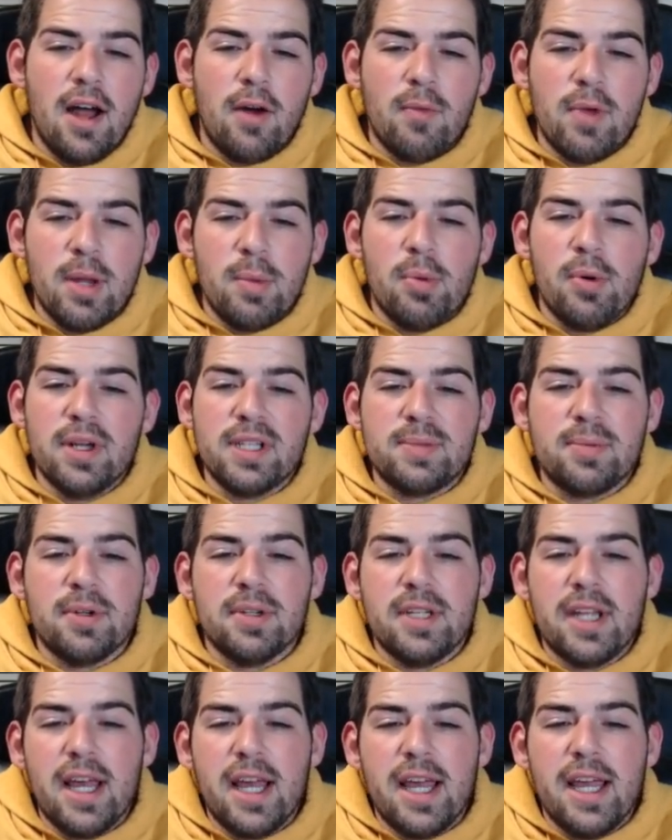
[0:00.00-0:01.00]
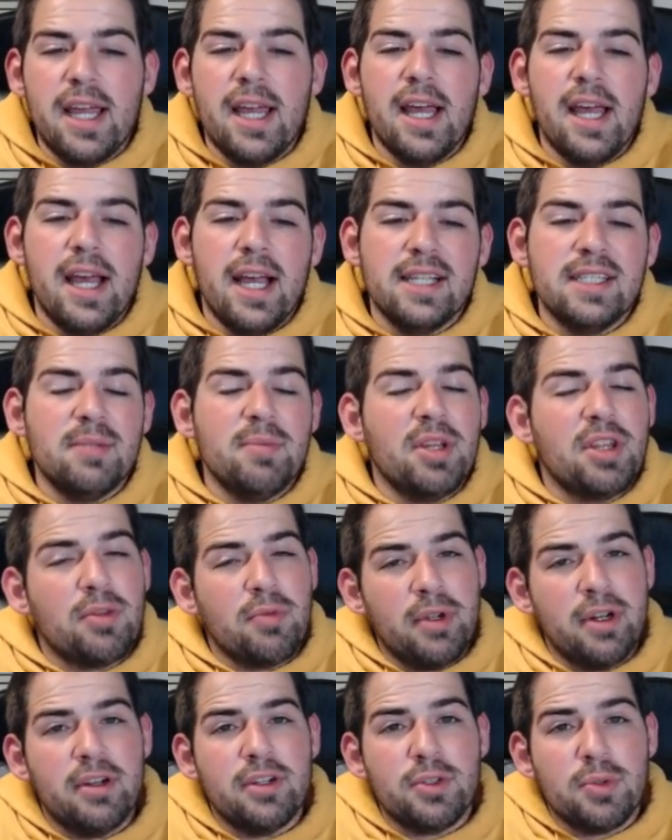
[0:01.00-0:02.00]
Raid points per day is going to be
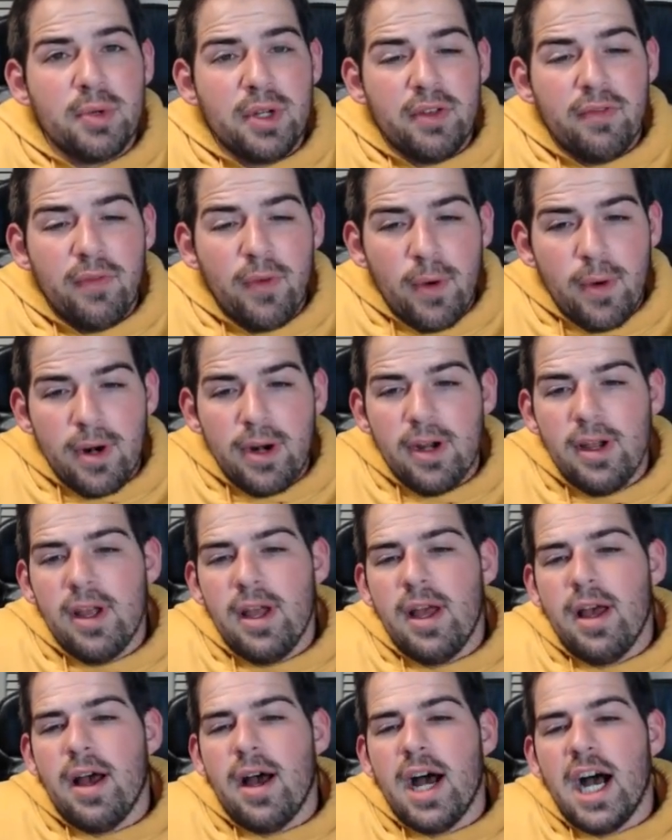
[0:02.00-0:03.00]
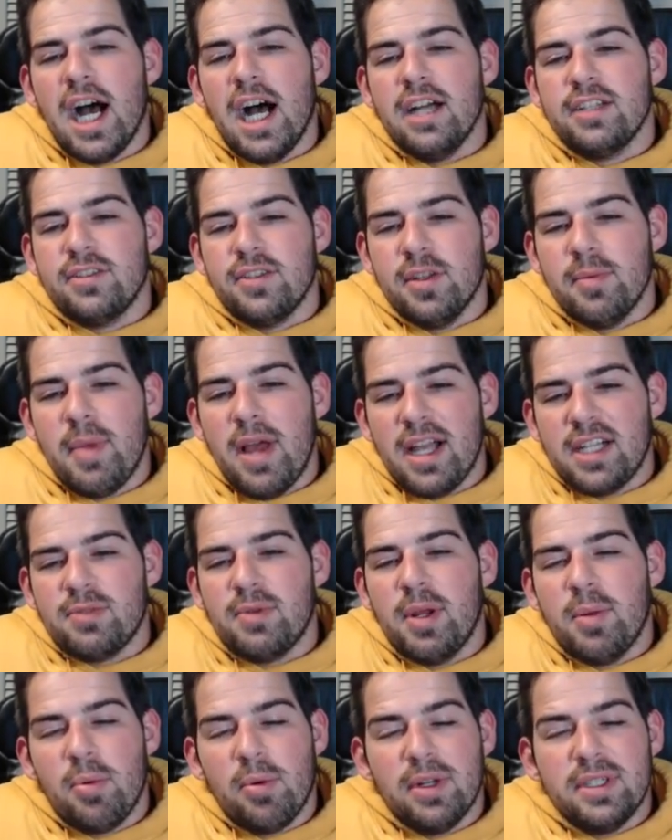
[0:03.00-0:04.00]
324. So the max
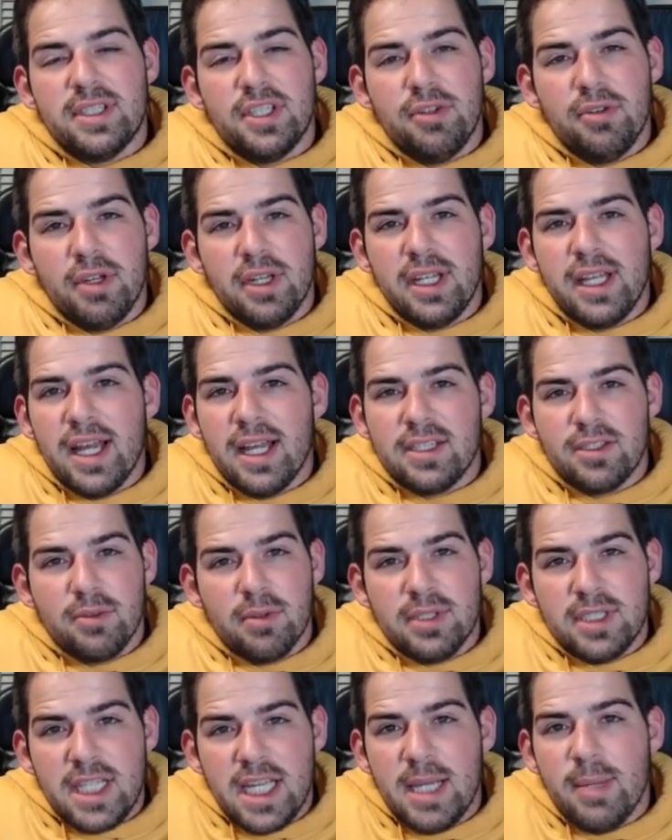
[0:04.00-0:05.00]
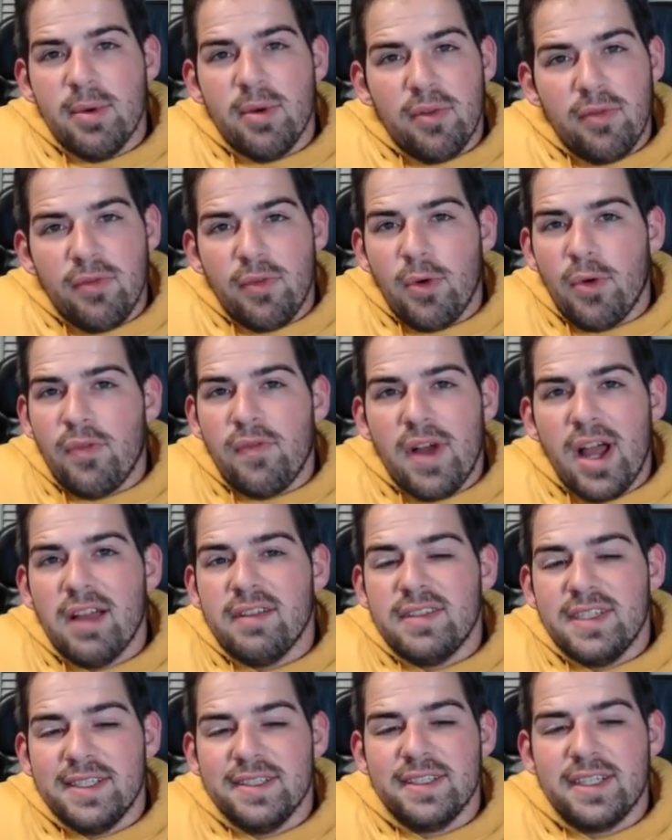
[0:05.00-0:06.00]
raid points that you can get, so a team of full
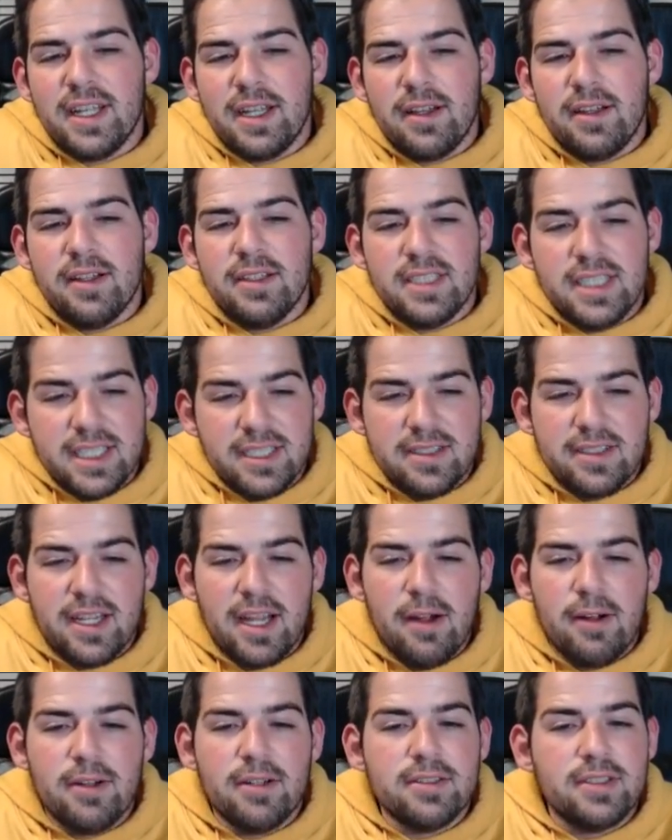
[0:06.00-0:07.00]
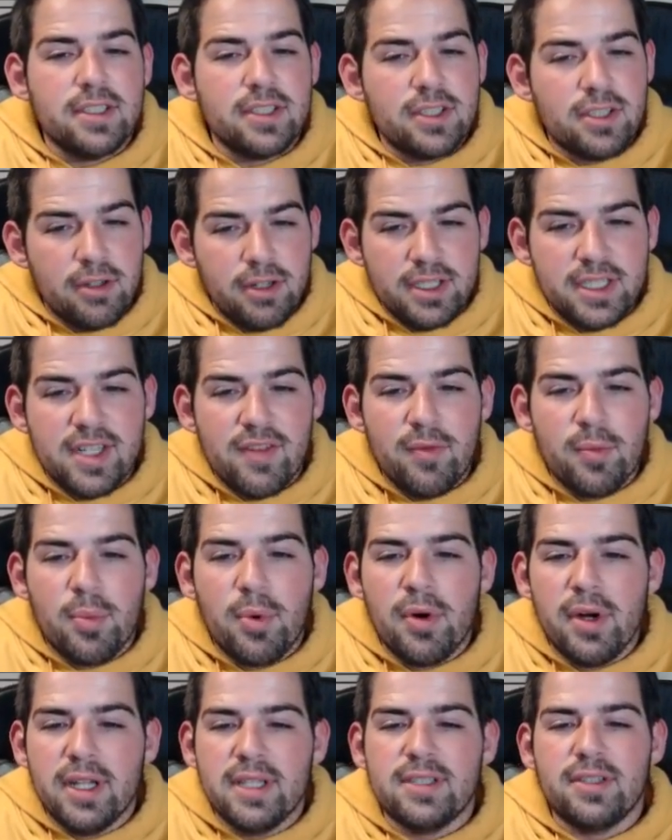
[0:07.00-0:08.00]
5 season characters is 37
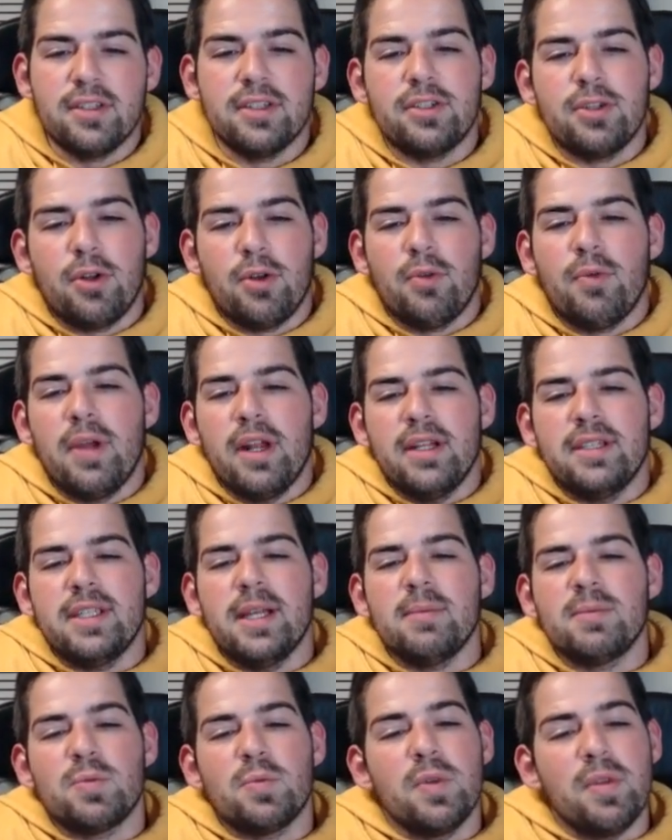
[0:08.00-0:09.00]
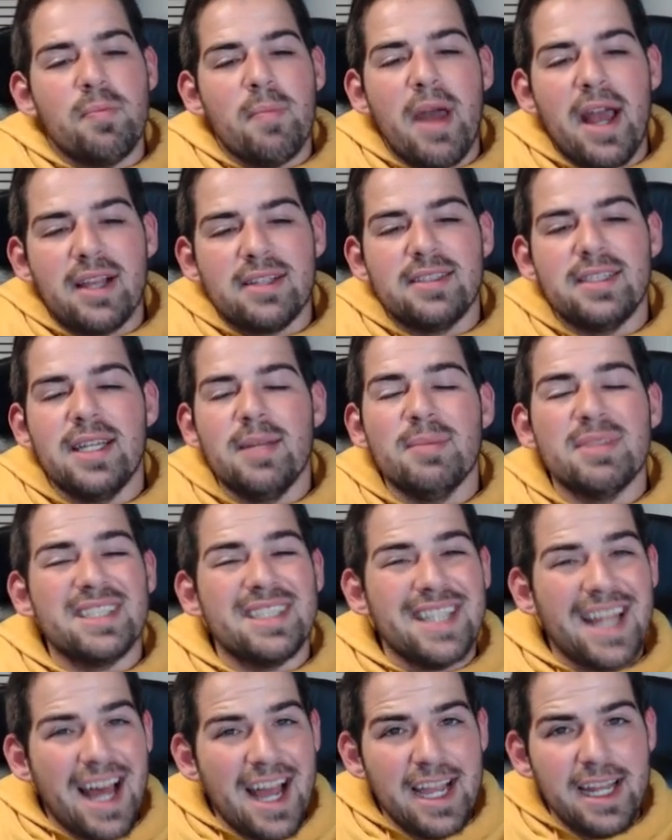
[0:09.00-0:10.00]
points. So the total raid attempts with max team is
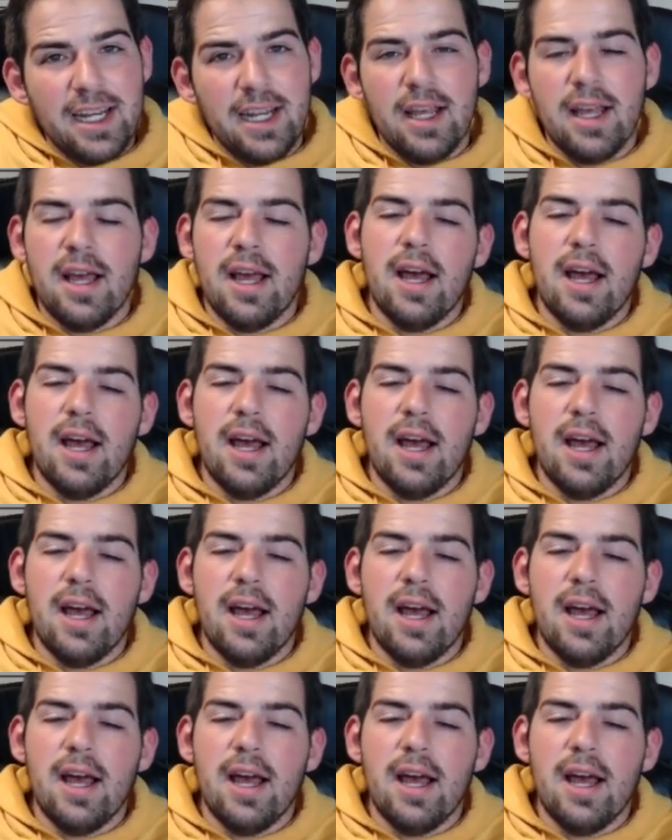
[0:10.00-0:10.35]
9.